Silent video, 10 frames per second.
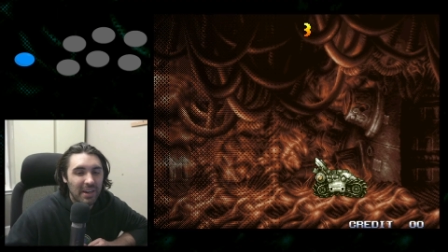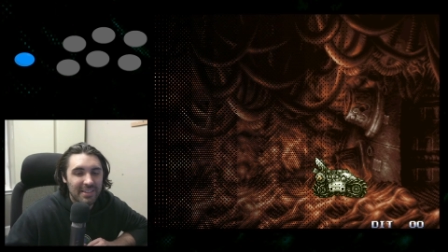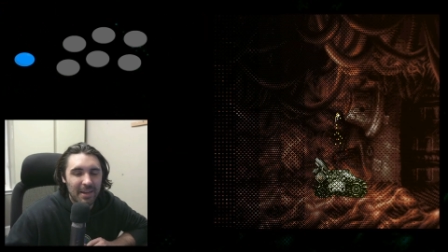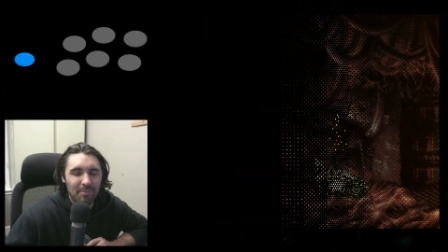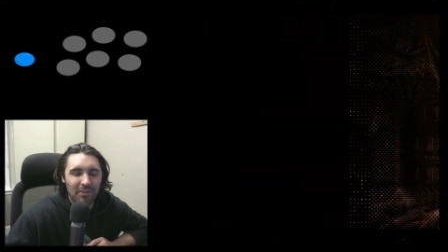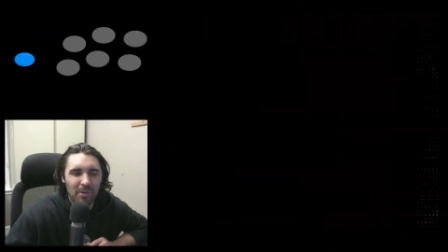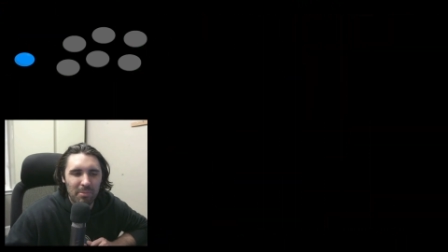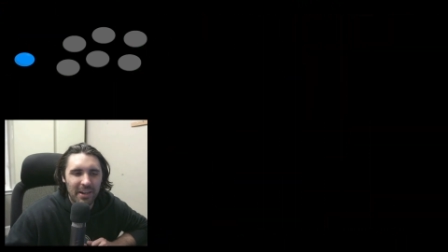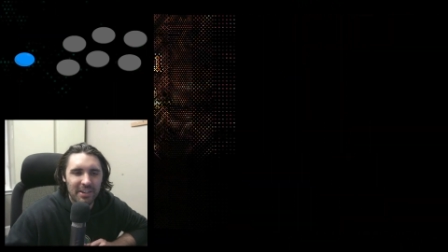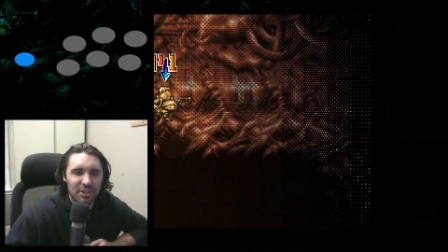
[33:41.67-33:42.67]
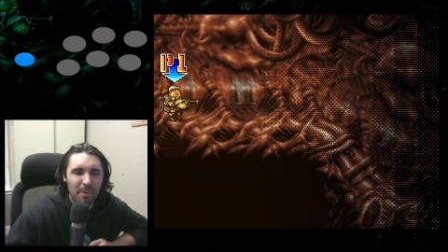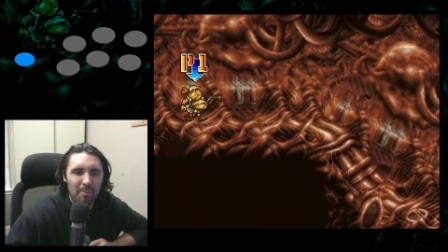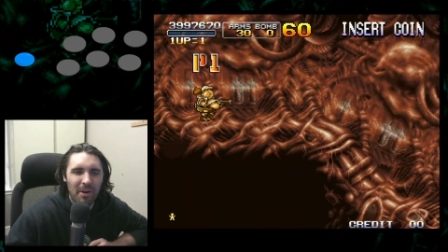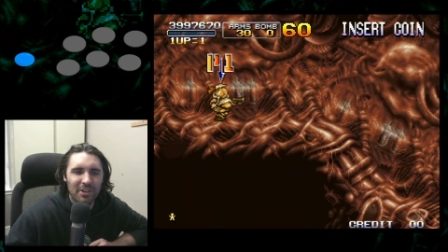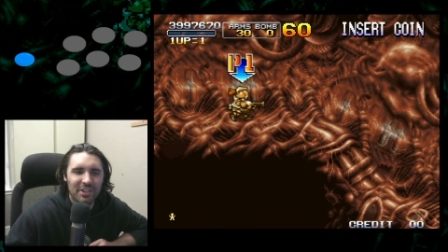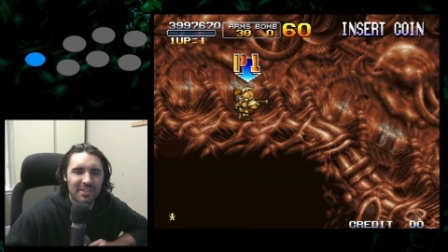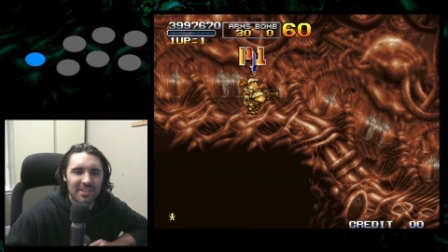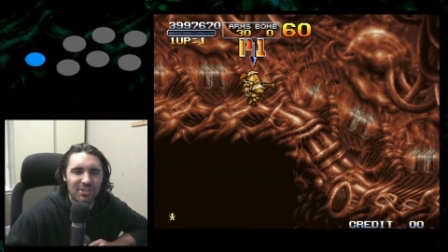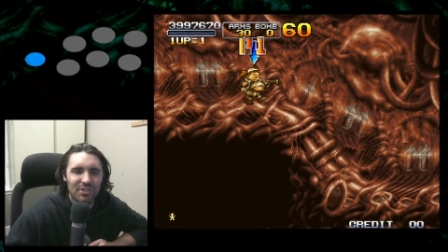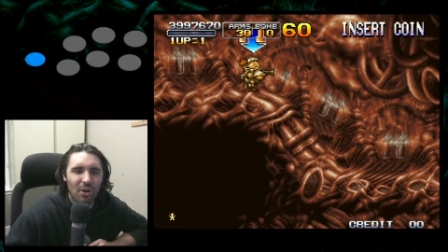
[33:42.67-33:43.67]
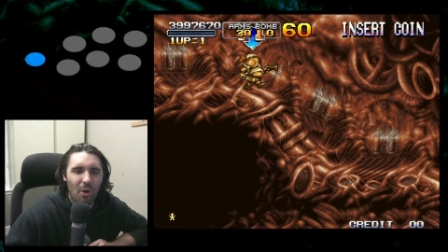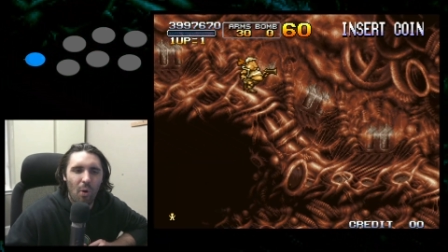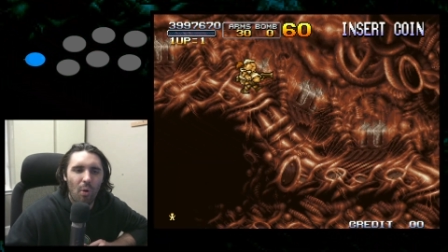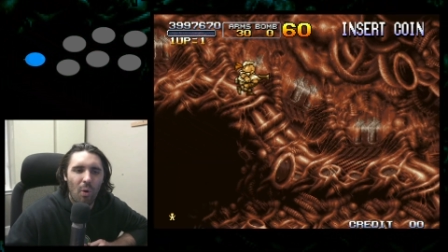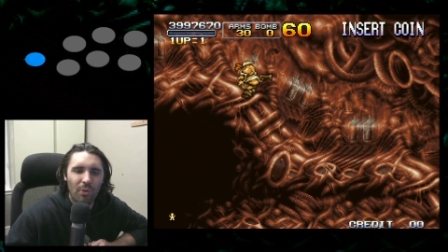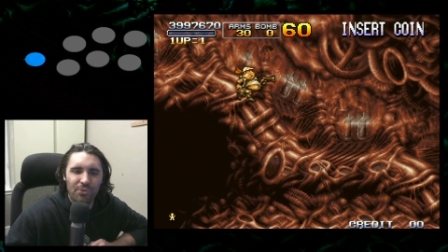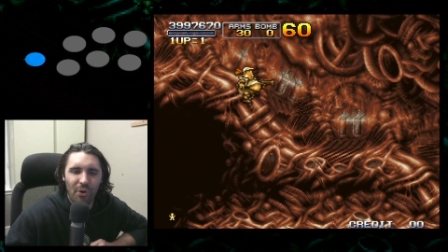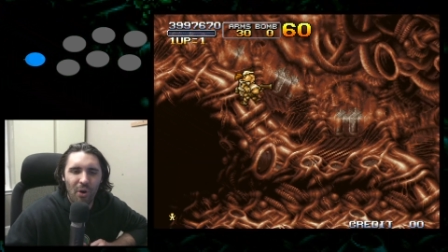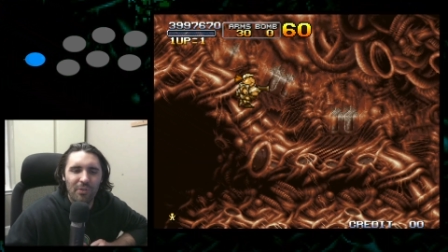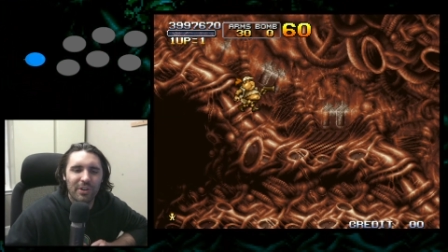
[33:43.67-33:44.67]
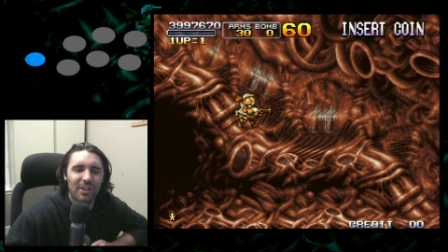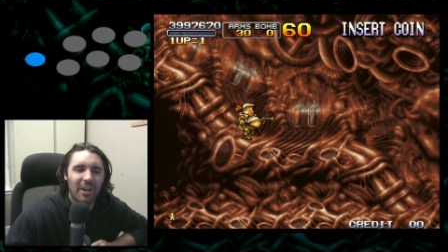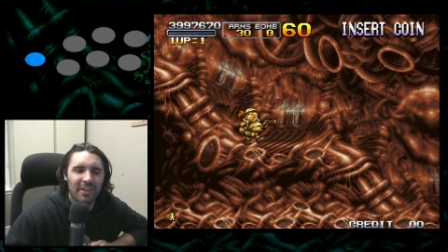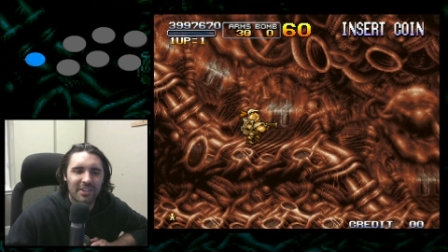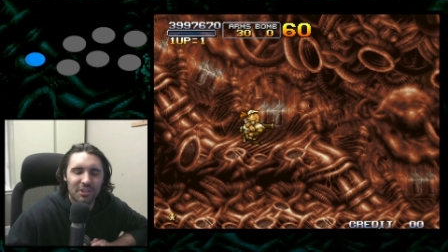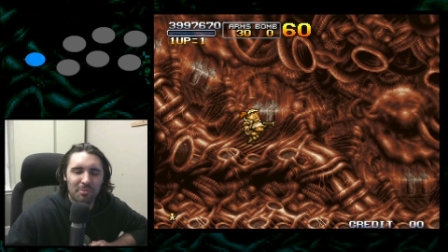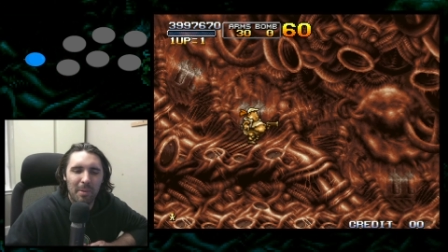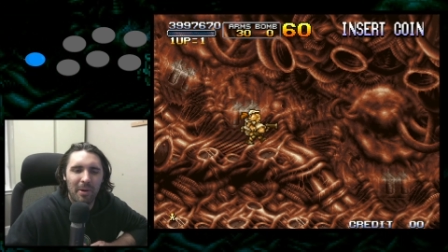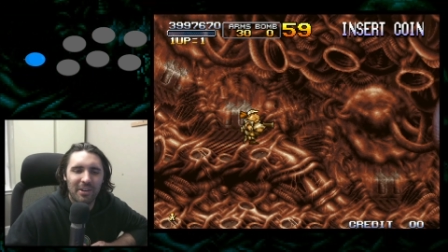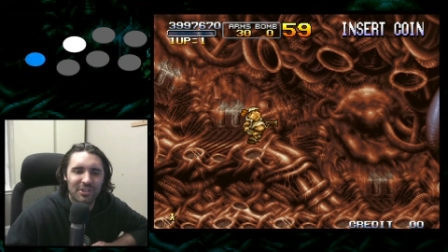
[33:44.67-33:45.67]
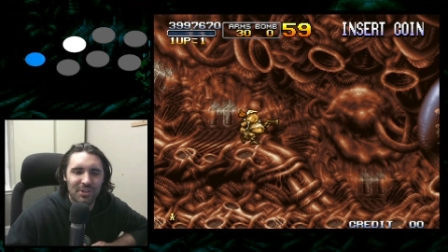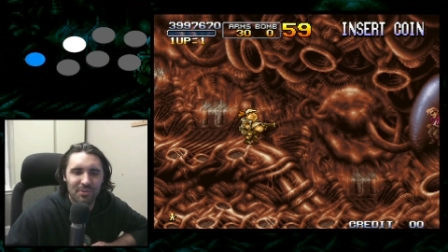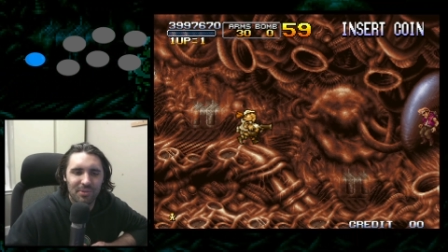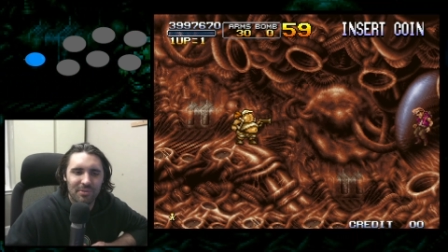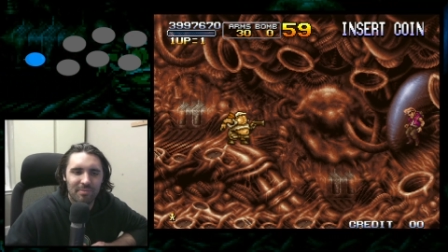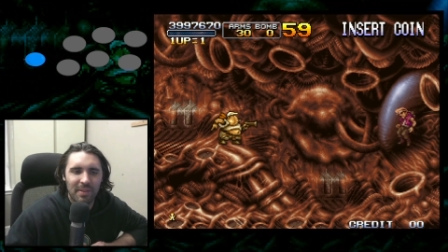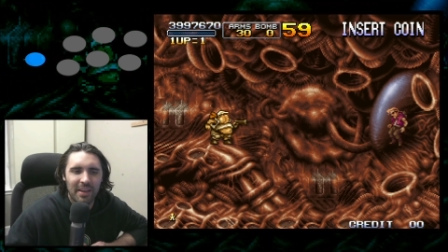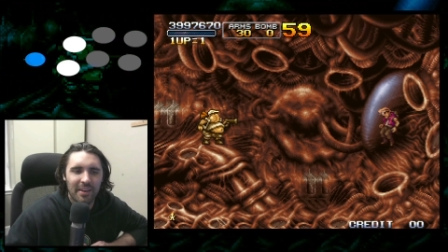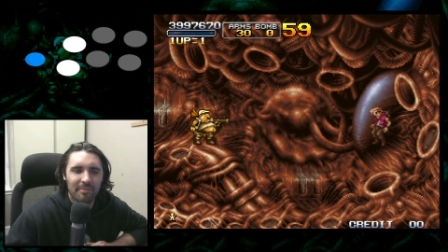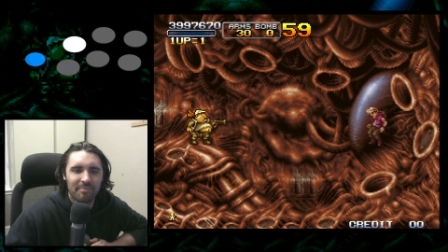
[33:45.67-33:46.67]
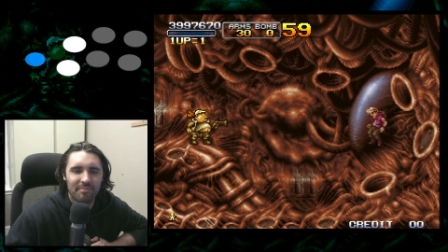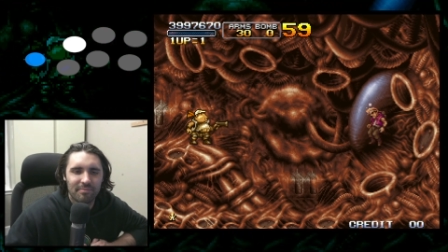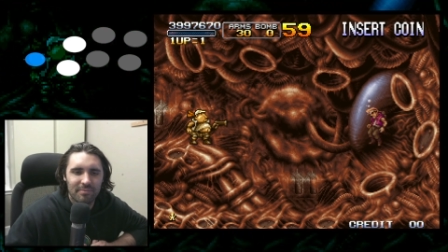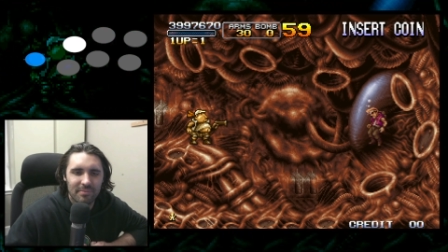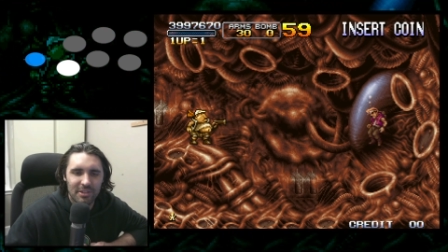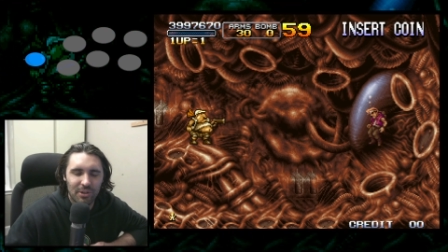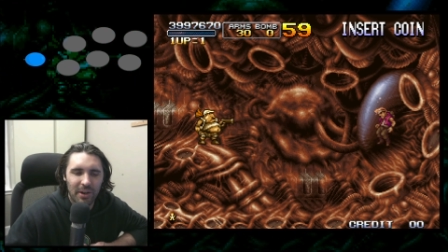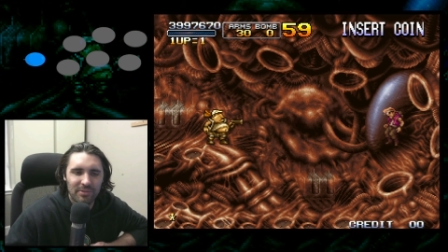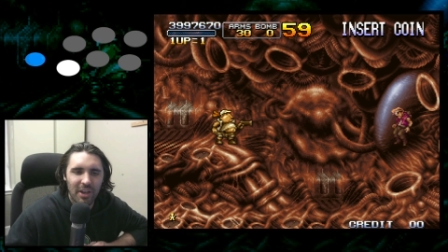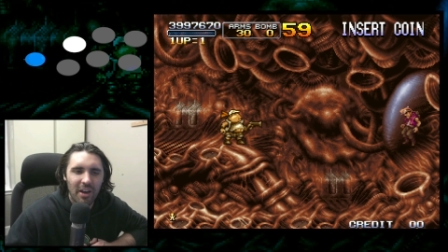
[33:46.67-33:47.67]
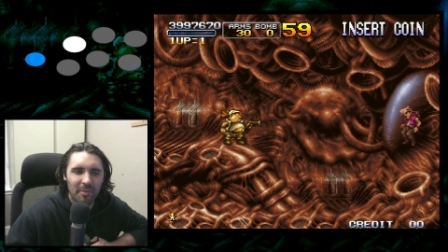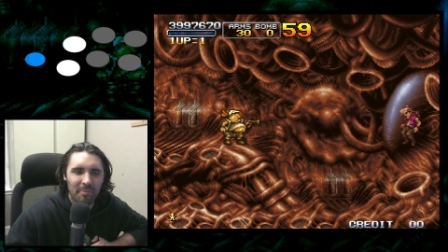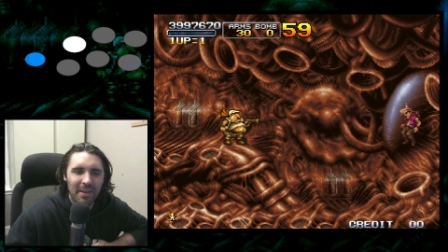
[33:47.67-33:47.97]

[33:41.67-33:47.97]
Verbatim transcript: except if you played in Shmup Arch, because it's ultra overclocked in Shmup Arch, so the, uh, the slowdown's gone.